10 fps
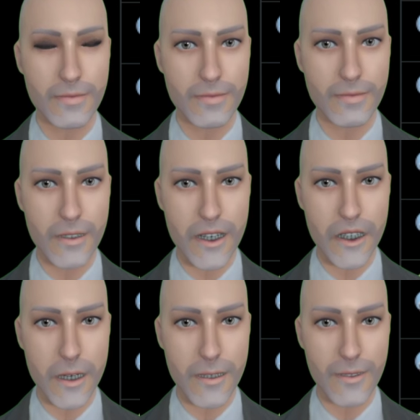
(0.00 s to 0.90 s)
again,
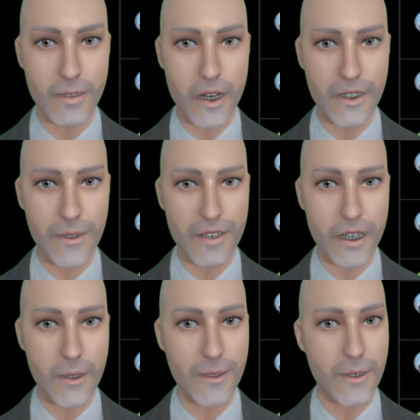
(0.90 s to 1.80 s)
coming from an
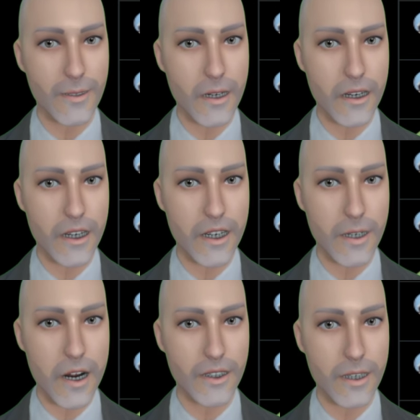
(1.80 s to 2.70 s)
unverified Twitter source, so keep that in
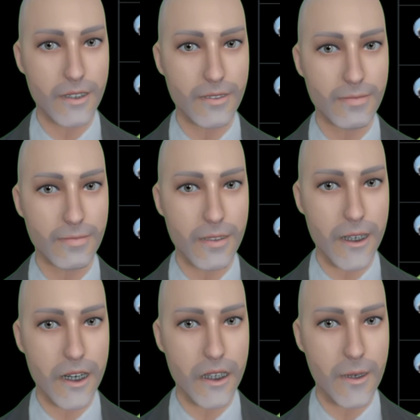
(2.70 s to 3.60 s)
mind, but this
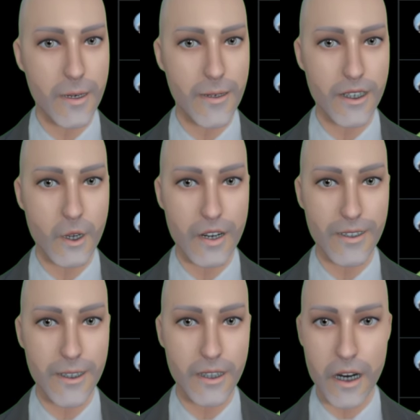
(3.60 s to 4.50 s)
kind of corroborates what I
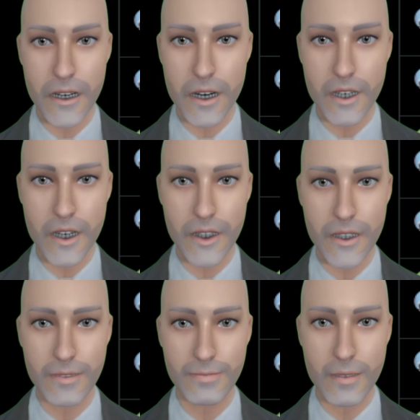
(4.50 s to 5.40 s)
was just talking about a
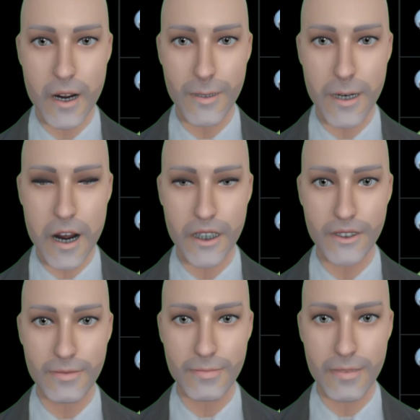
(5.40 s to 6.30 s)
minute ago about
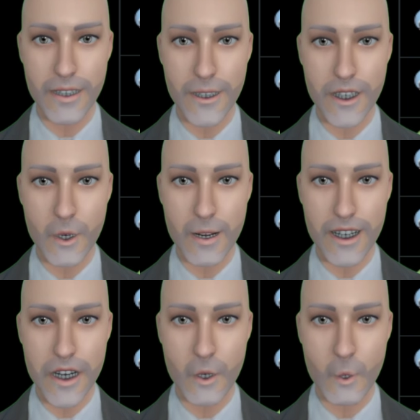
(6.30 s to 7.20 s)
that
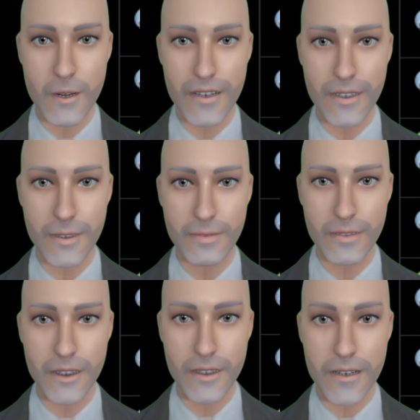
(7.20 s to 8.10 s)
situation with
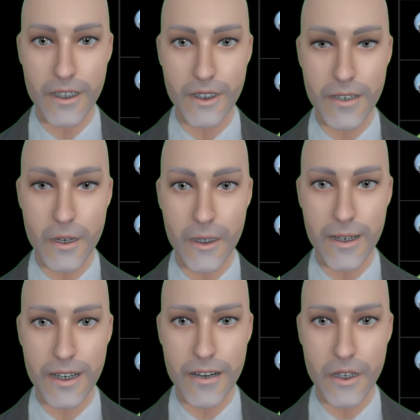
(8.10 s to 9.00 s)
the
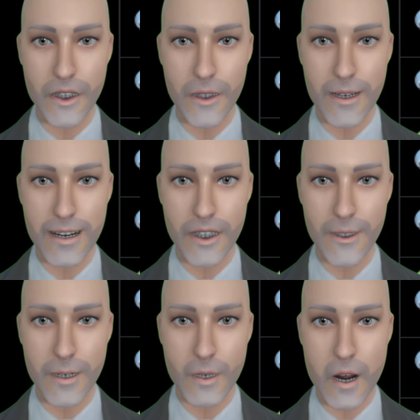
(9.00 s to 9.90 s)
Ukrainian grain
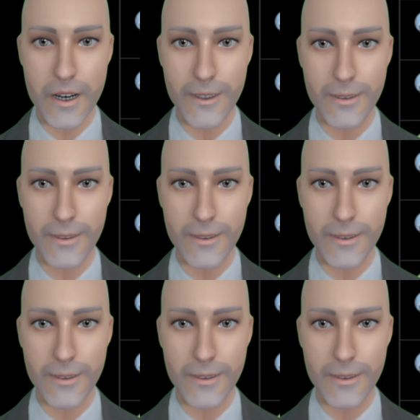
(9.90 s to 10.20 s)
supplies.